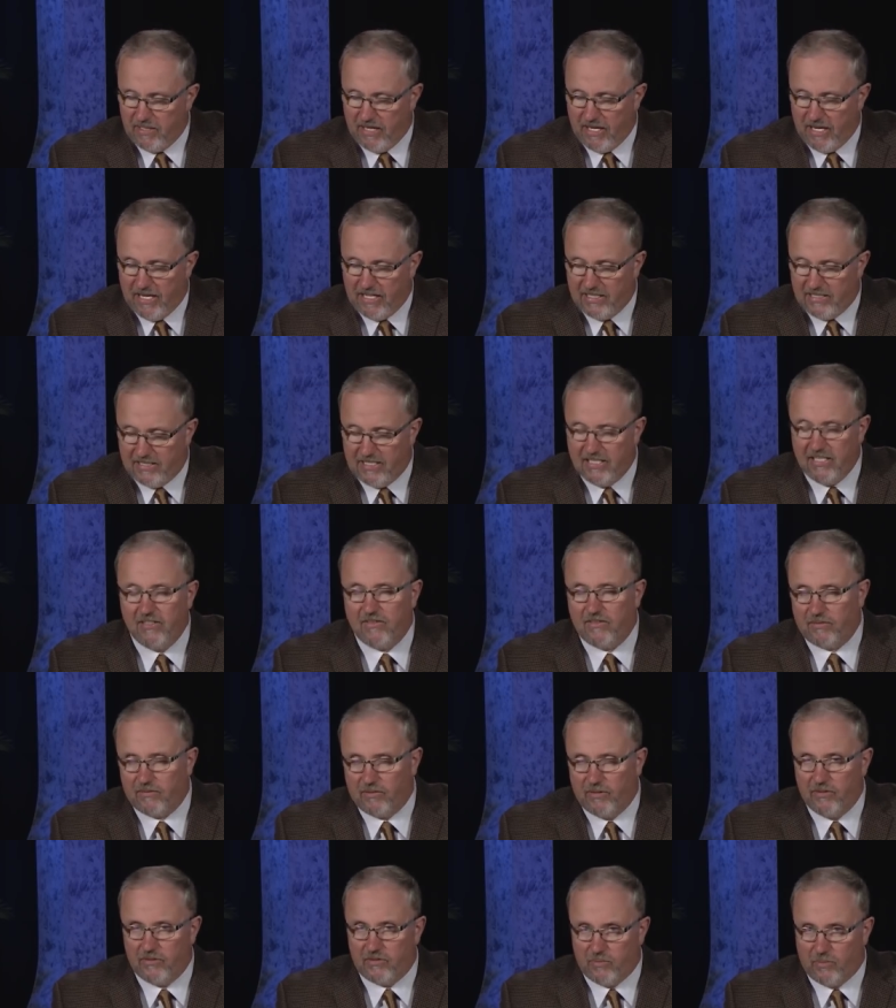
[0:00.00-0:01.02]
18
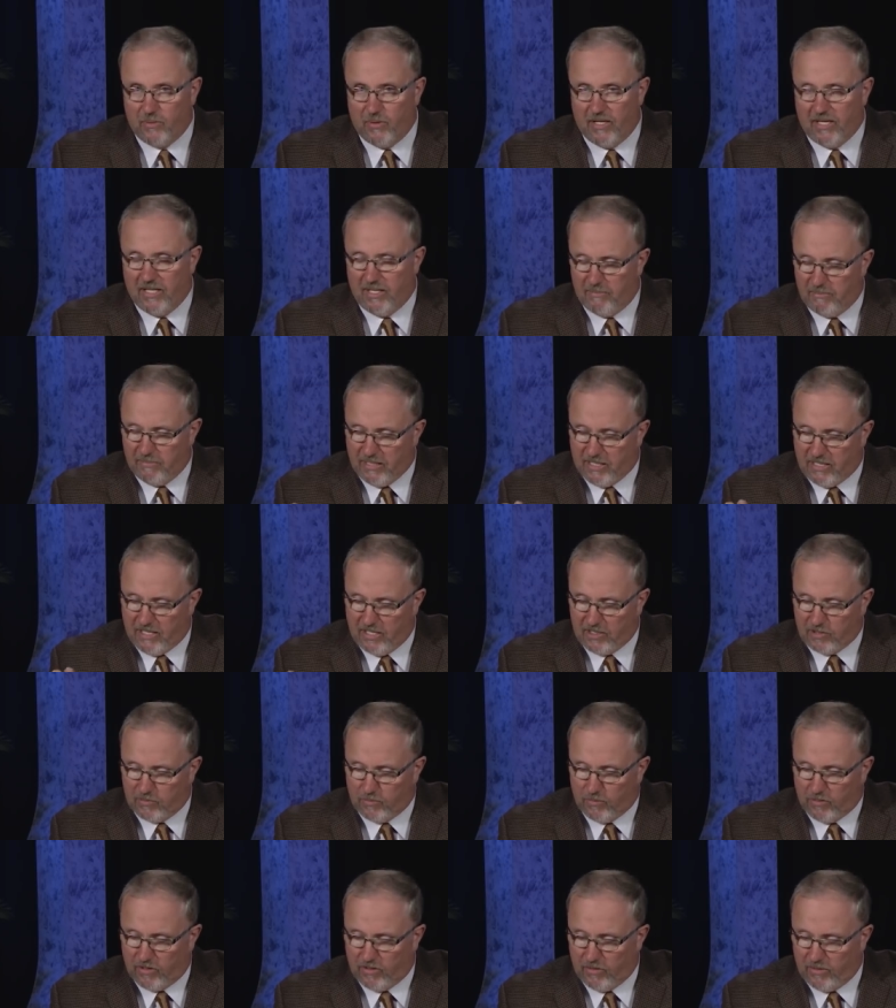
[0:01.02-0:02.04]
through 20, because
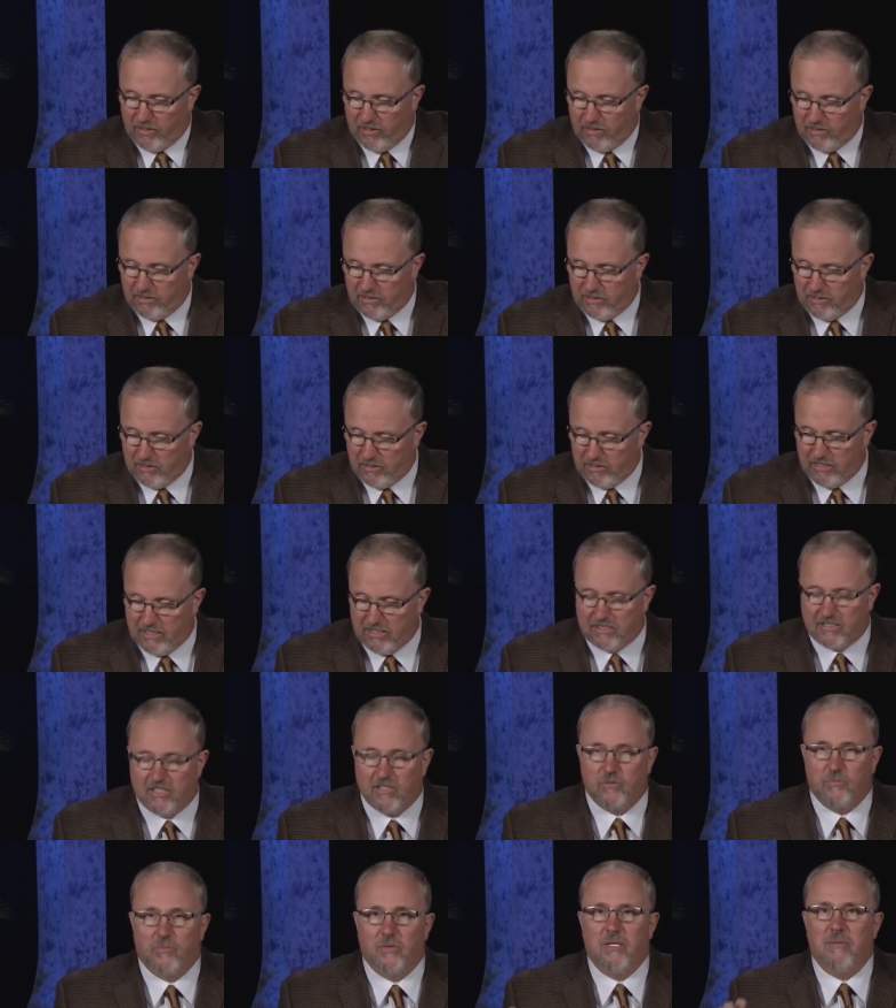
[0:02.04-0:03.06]
we're going to, this
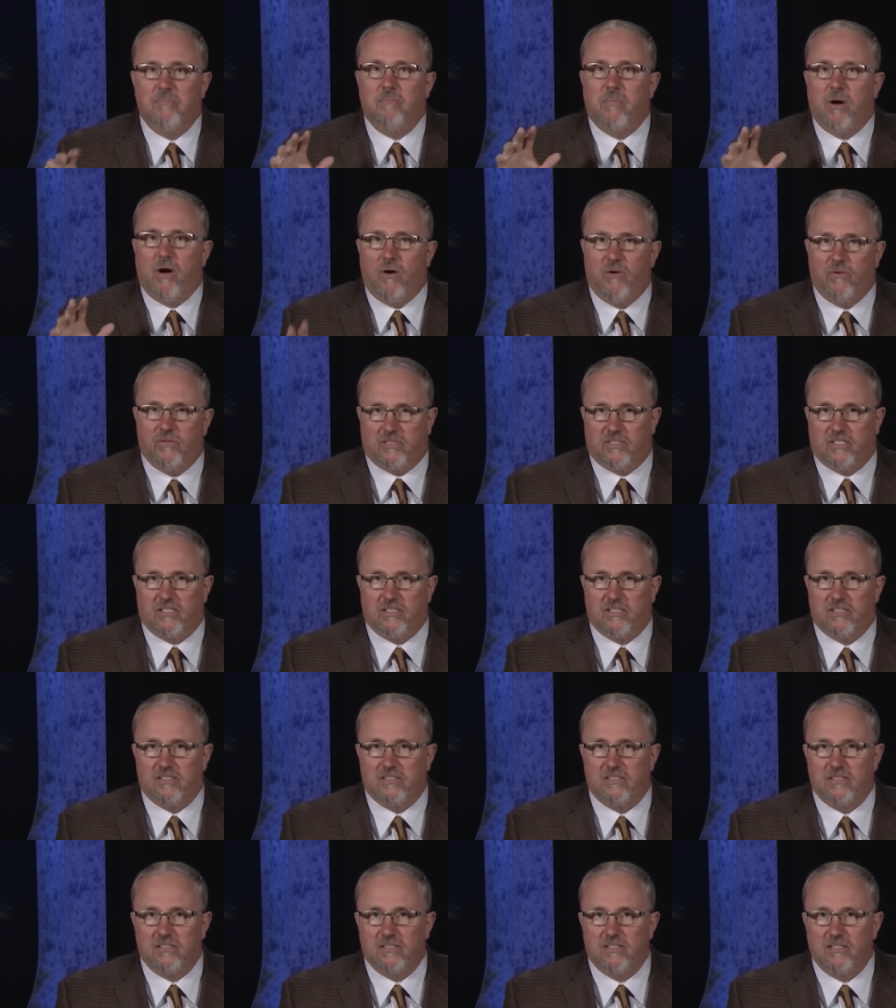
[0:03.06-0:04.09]
is when
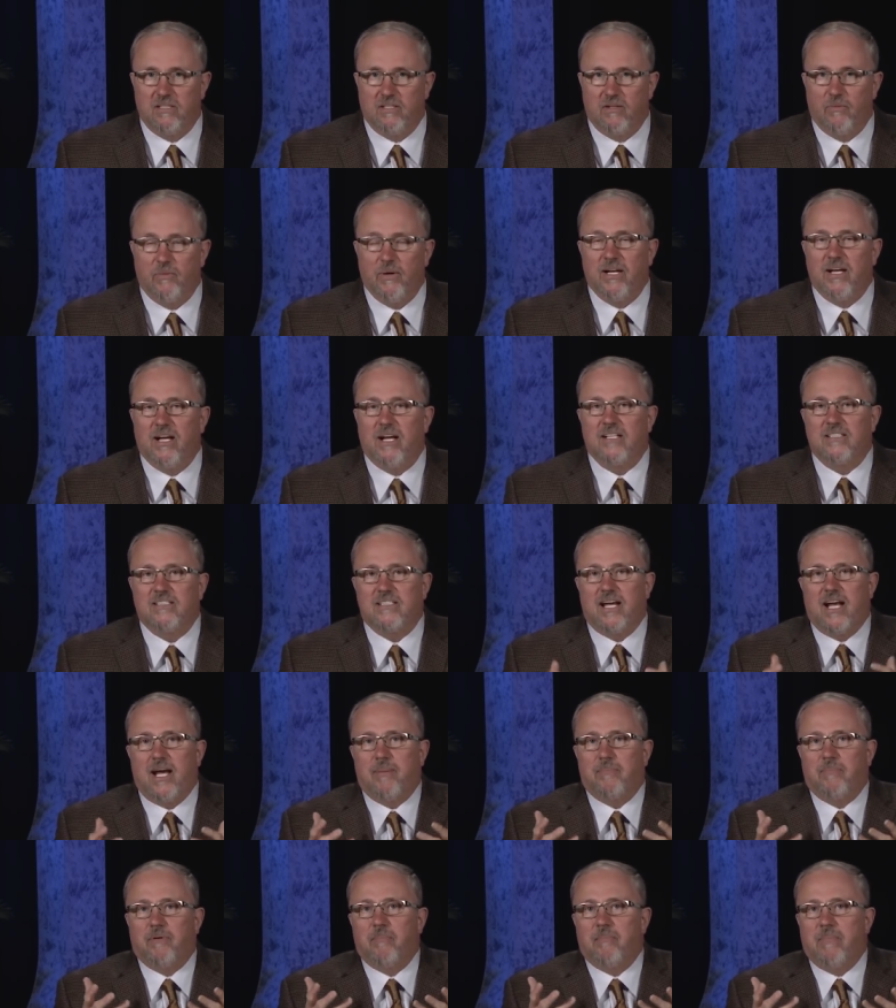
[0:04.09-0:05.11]
Moses went on
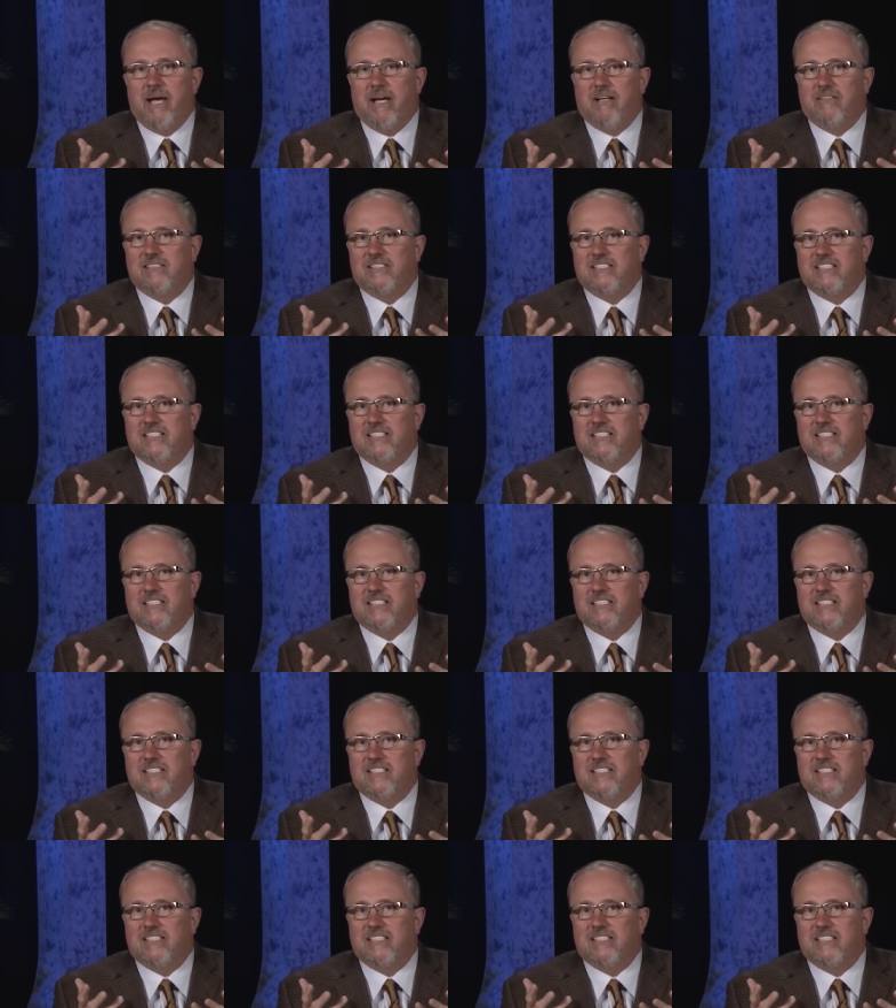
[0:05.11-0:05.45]
top of Mount